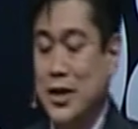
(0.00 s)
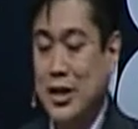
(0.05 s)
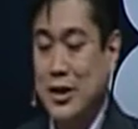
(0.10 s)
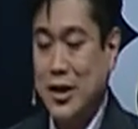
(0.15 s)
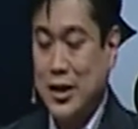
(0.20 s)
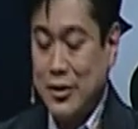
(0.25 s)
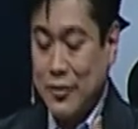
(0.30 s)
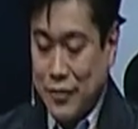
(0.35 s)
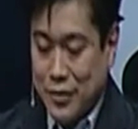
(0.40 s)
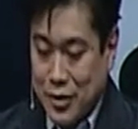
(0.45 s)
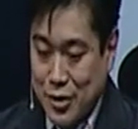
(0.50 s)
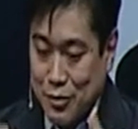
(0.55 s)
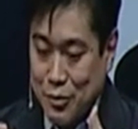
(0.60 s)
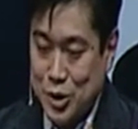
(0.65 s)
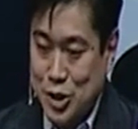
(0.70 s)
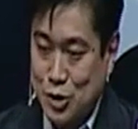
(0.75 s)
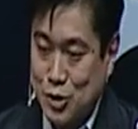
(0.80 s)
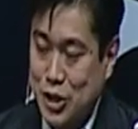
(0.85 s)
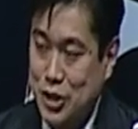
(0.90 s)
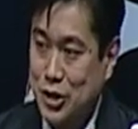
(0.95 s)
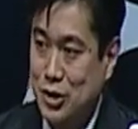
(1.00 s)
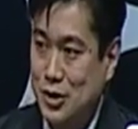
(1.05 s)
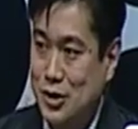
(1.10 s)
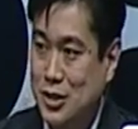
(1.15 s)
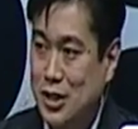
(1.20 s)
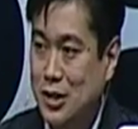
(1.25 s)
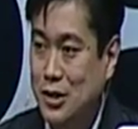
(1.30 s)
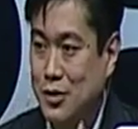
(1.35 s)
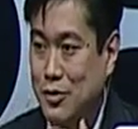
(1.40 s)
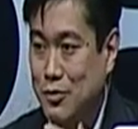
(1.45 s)
if the restrictions
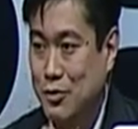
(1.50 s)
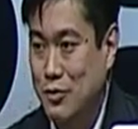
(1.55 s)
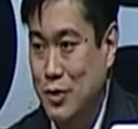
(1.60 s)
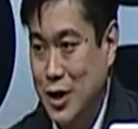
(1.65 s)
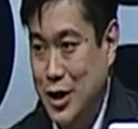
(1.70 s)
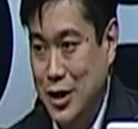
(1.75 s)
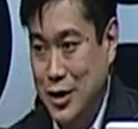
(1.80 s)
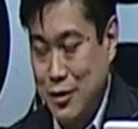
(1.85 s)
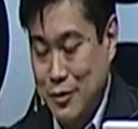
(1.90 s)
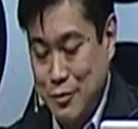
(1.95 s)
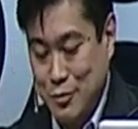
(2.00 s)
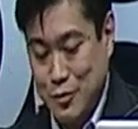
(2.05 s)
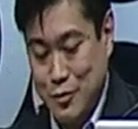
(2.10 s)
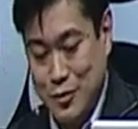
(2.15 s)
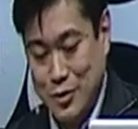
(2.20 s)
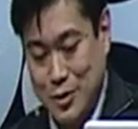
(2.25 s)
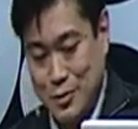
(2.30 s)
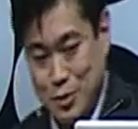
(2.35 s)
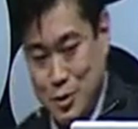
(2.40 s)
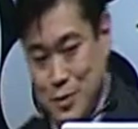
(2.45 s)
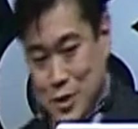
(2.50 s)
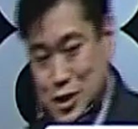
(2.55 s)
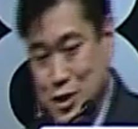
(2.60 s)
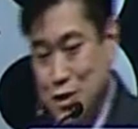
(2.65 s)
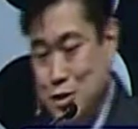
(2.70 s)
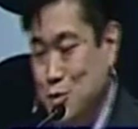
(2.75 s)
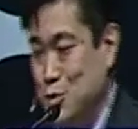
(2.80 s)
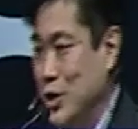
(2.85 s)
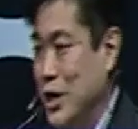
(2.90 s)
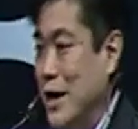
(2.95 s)
and the
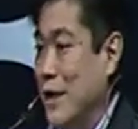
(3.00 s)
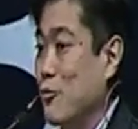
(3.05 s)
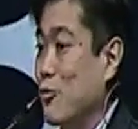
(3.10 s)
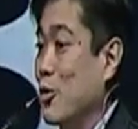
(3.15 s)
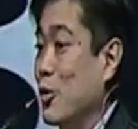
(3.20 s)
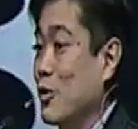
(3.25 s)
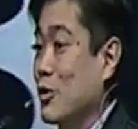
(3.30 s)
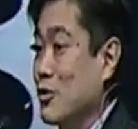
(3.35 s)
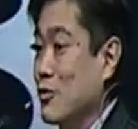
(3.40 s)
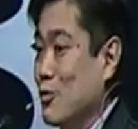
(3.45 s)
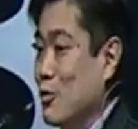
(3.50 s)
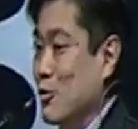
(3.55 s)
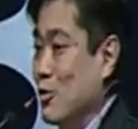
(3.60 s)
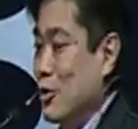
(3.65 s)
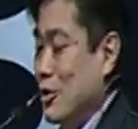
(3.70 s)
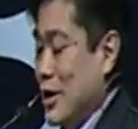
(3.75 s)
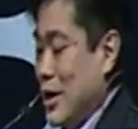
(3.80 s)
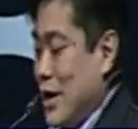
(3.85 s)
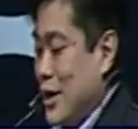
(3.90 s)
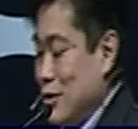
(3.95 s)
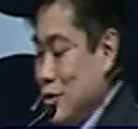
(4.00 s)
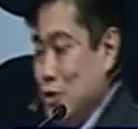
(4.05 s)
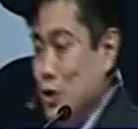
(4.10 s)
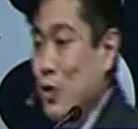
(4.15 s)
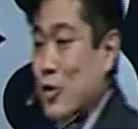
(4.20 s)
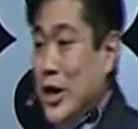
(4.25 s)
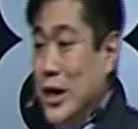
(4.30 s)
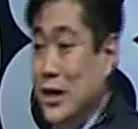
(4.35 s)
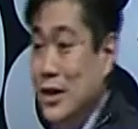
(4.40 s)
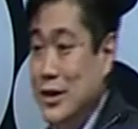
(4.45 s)
permissions were held
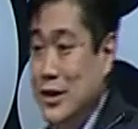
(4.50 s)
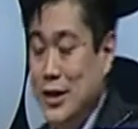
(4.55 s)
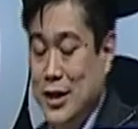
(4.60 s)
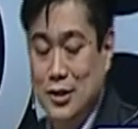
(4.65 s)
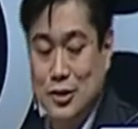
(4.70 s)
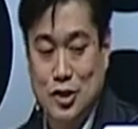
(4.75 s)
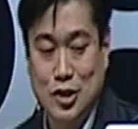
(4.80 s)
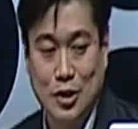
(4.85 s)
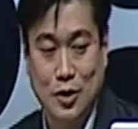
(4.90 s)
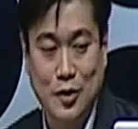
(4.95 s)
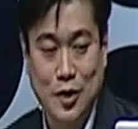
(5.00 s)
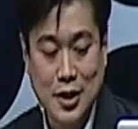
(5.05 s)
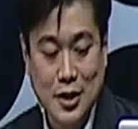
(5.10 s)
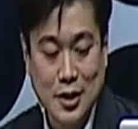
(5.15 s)
correctly. And so